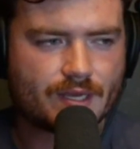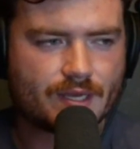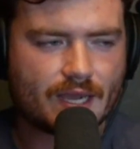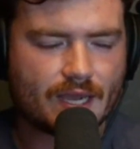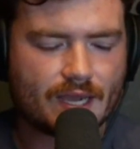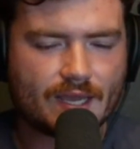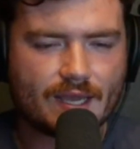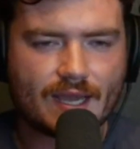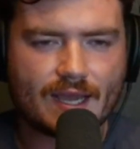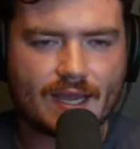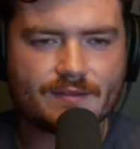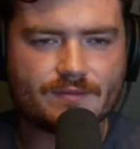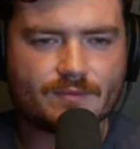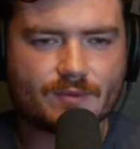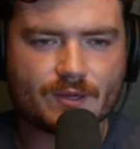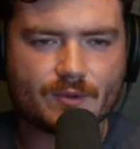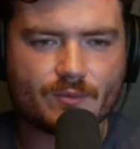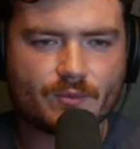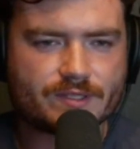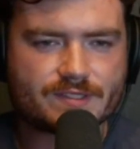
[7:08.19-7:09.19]
I
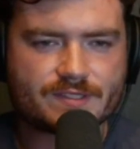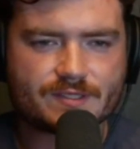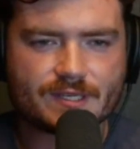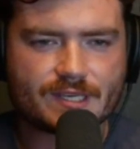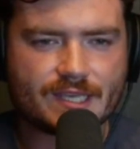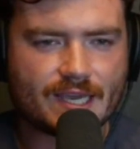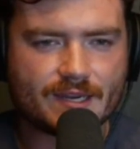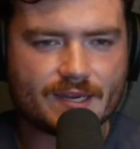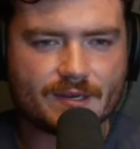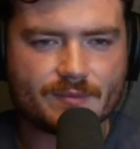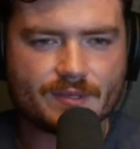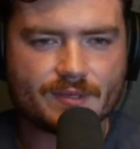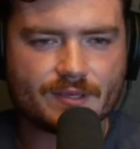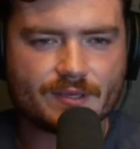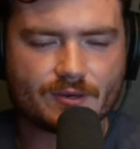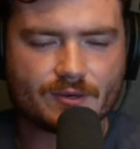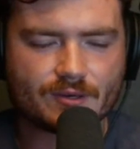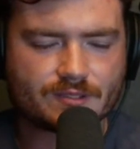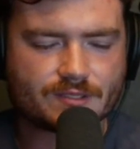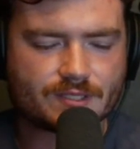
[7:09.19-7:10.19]
like went to Academy
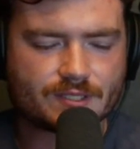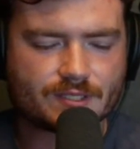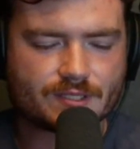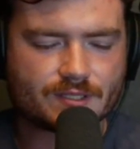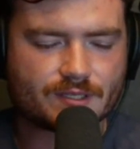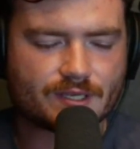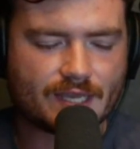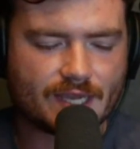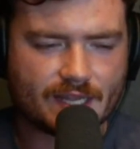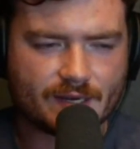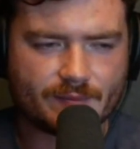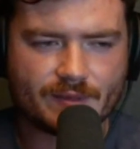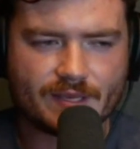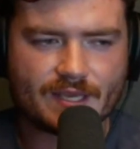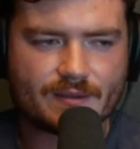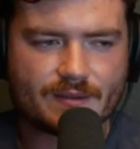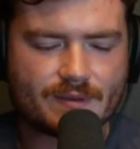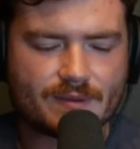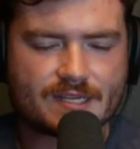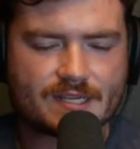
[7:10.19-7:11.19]

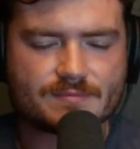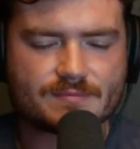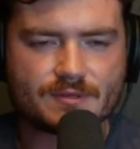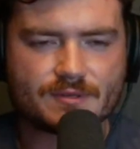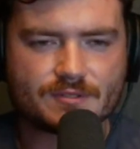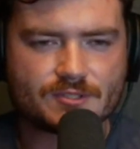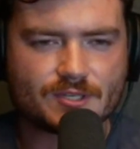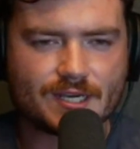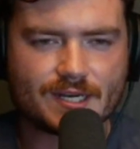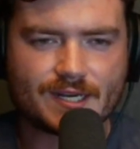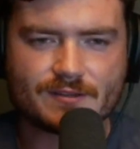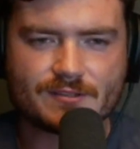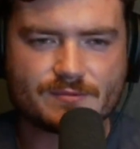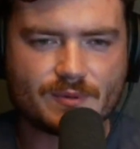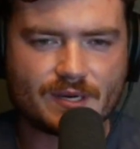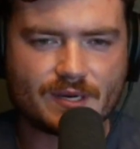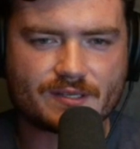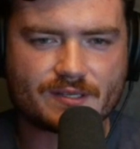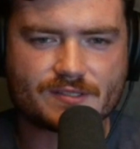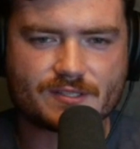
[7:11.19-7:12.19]
and Bass Pro, tried out
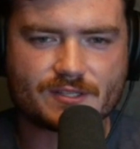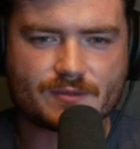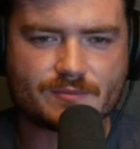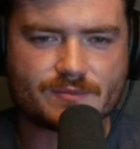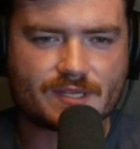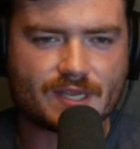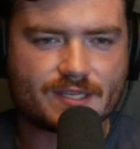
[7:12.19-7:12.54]
spotting scopes.